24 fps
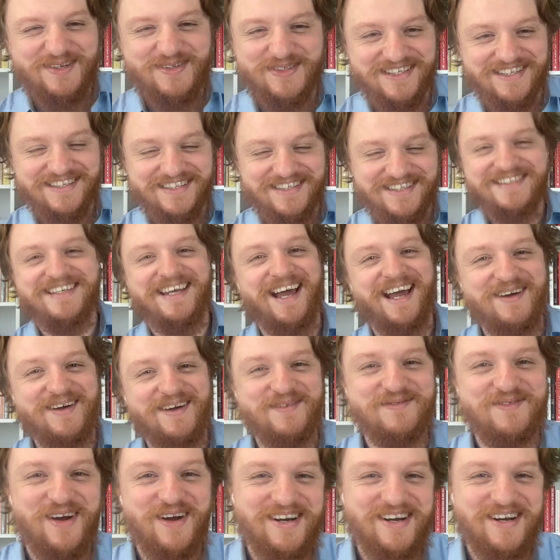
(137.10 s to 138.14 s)
useless,
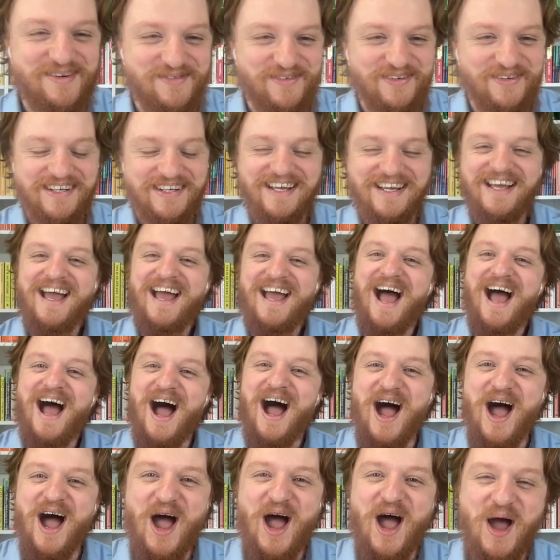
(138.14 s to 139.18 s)
very different.
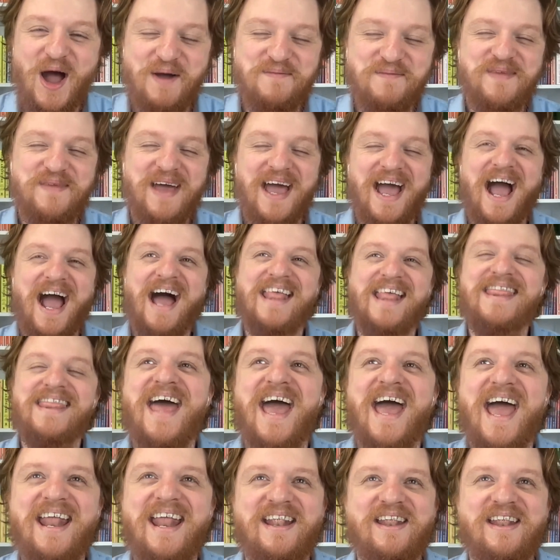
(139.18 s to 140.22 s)
And
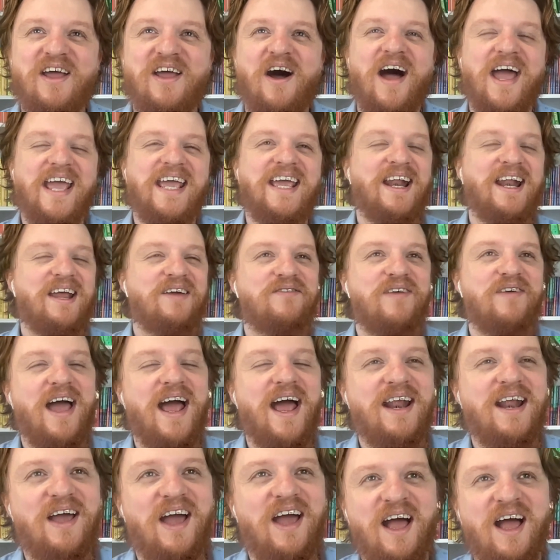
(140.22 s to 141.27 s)
then I
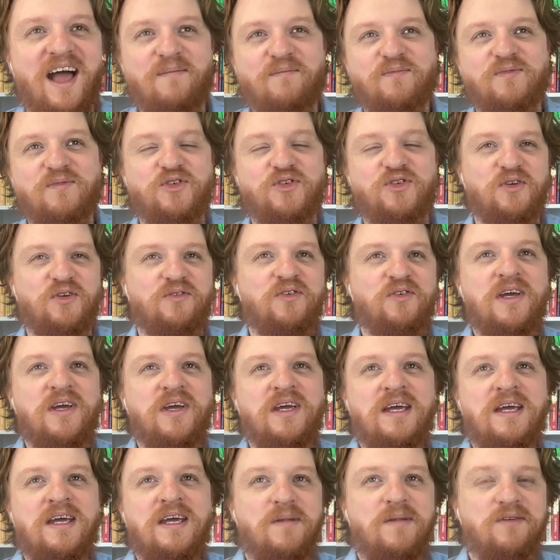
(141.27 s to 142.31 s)
had a sort of
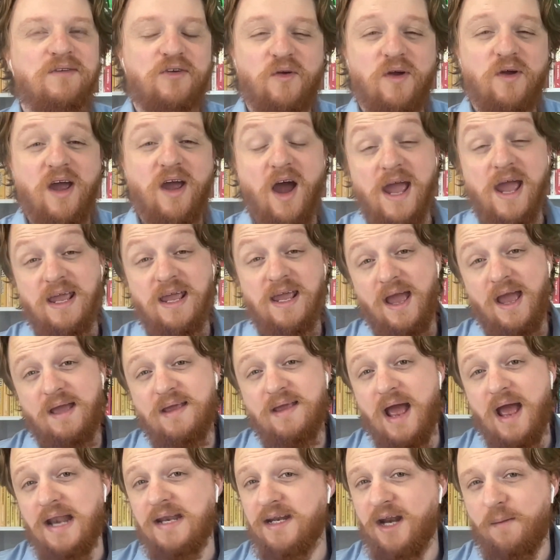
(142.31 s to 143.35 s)
a career. I
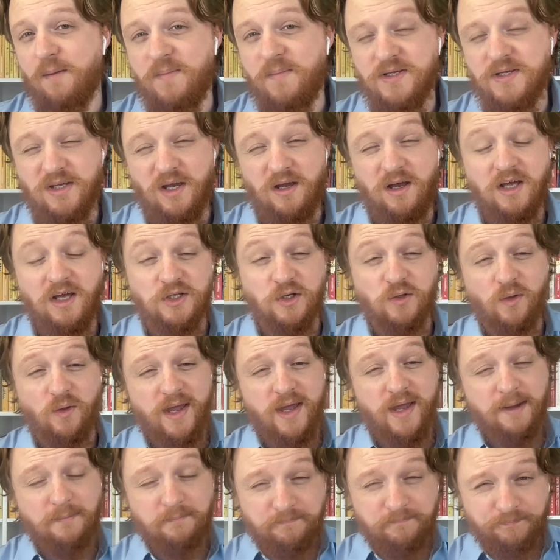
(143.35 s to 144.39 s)
ended up as a
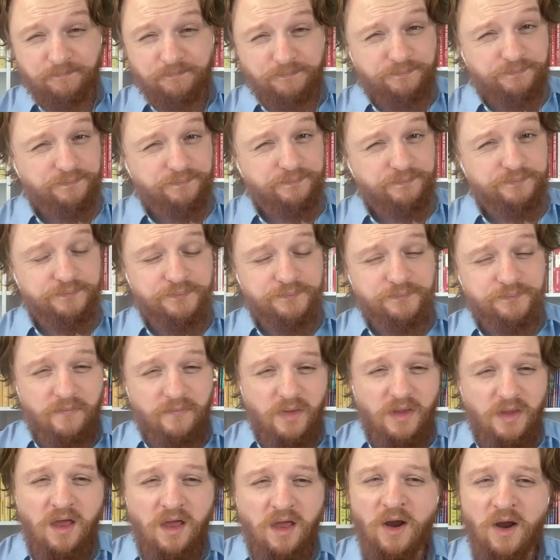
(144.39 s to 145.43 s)
lawyer.
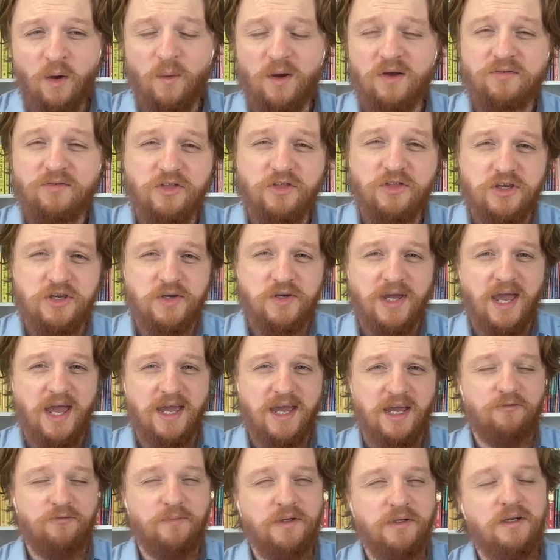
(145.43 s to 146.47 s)
I worked for the UK
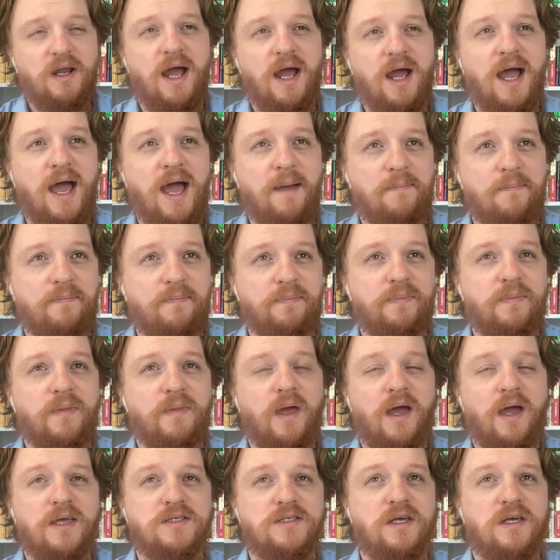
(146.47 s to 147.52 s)
government
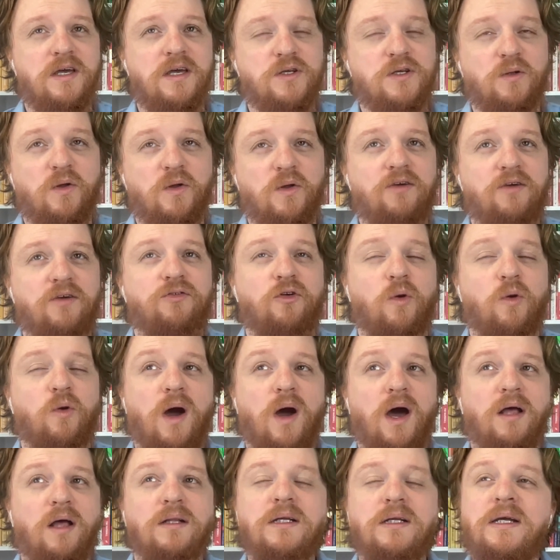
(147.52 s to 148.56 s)
as a lawyer for a
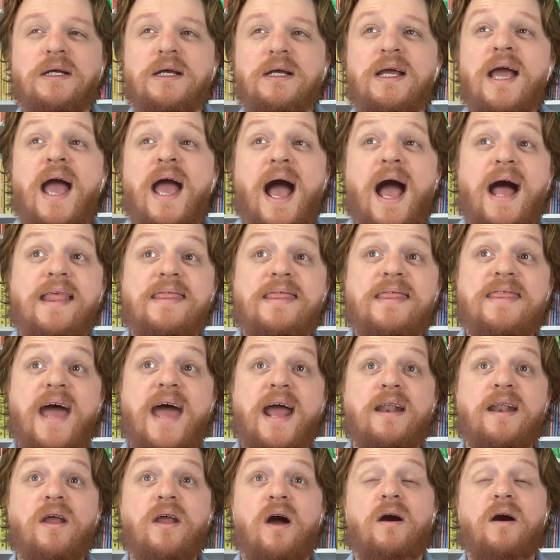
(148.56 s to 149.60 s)
while. And
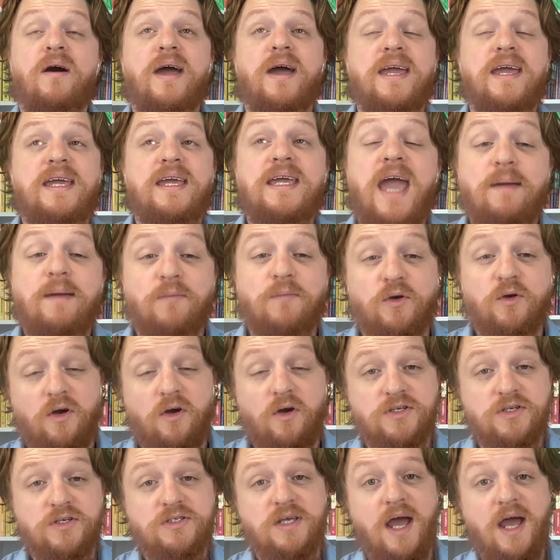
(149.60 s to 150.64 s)
then I came
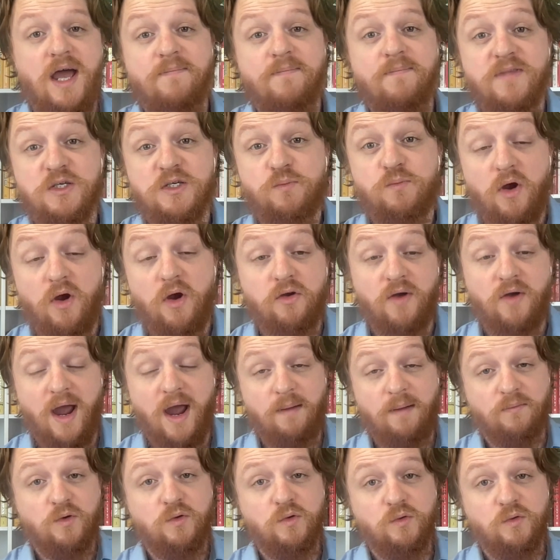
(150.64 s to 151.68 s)
across this
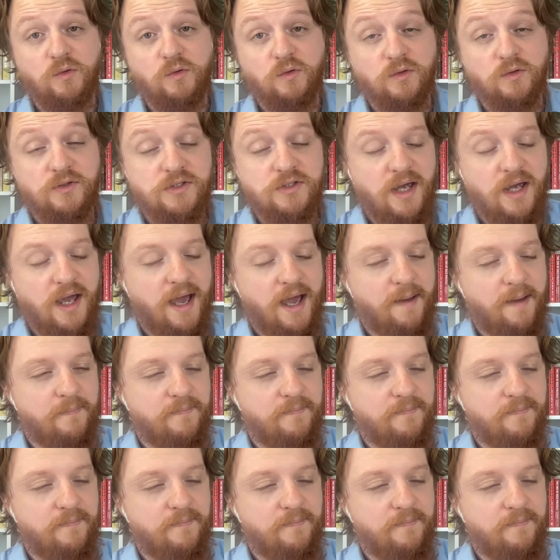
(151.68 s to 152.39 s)
program called